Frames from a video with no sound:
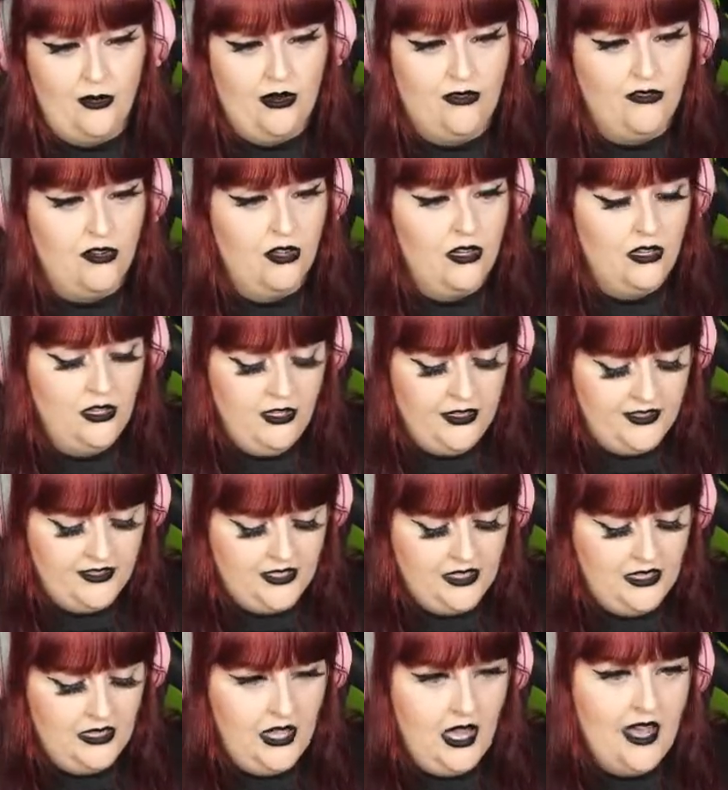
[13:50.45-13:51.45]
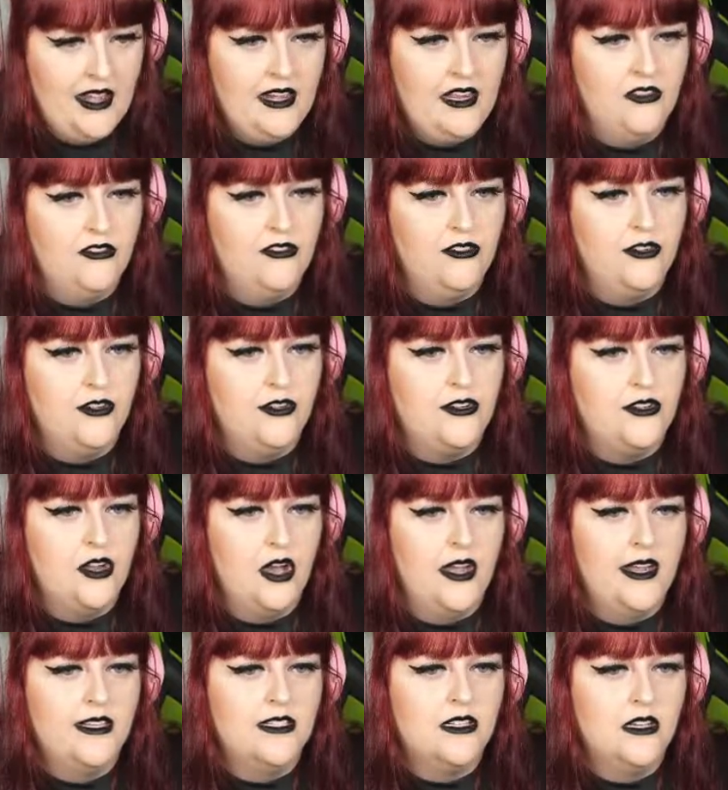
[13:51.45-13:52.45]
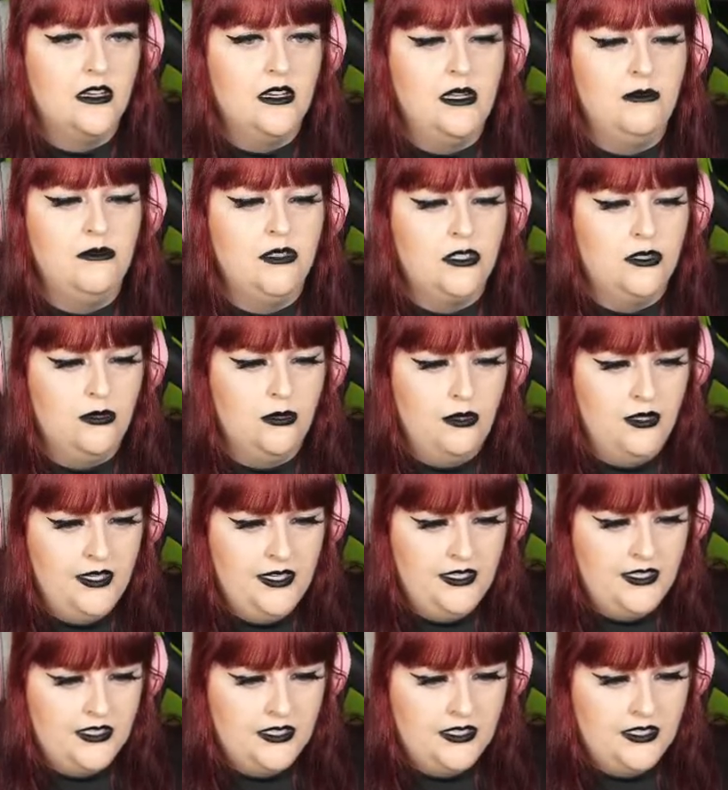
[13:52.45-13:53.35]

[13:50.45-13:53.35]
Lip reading: I've got a lot of the lighting for nighttime sorted,